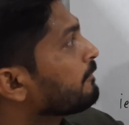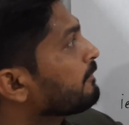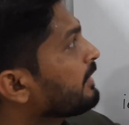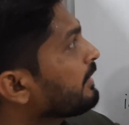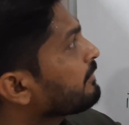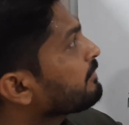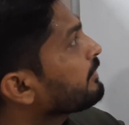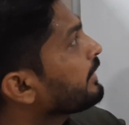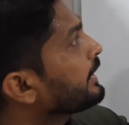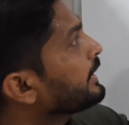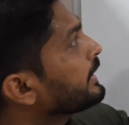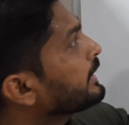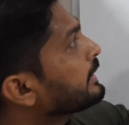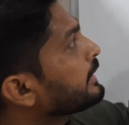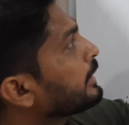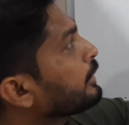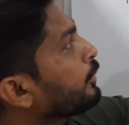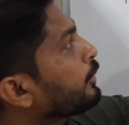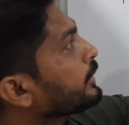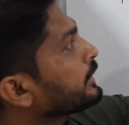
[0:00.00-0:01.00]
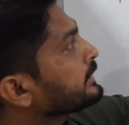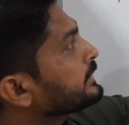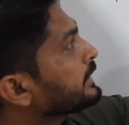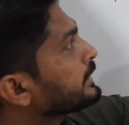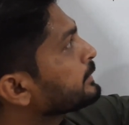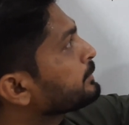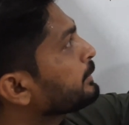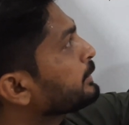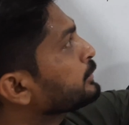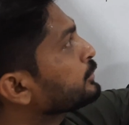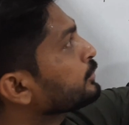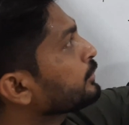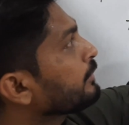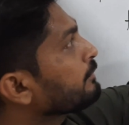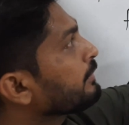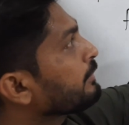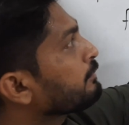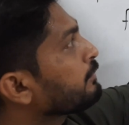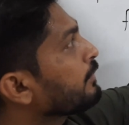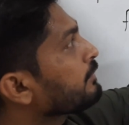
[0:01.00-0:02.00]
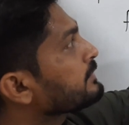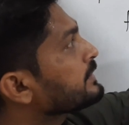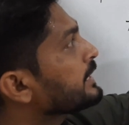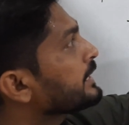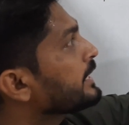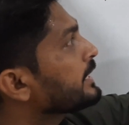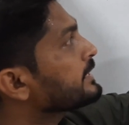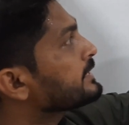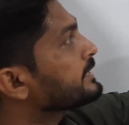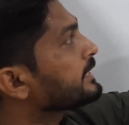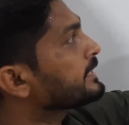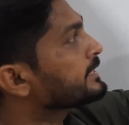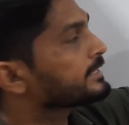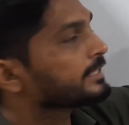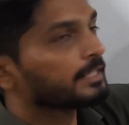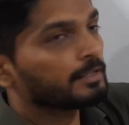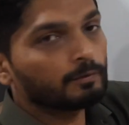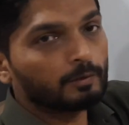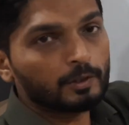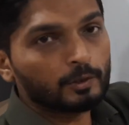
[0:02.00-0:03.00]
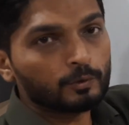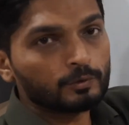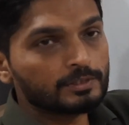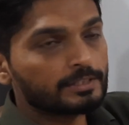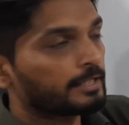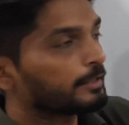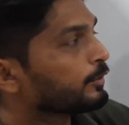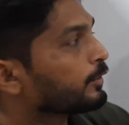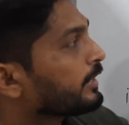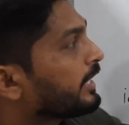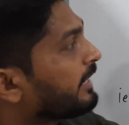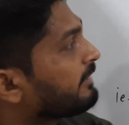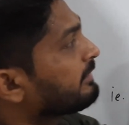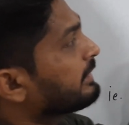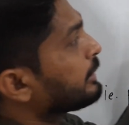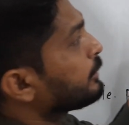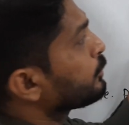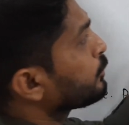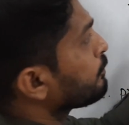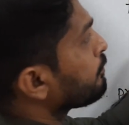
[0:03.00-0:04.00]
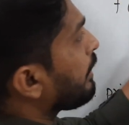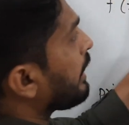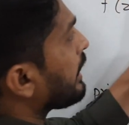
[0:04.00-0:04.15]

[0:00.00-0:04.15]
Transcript: We are finding the Lorentz expansion of f of z at z is equal to z naught, having two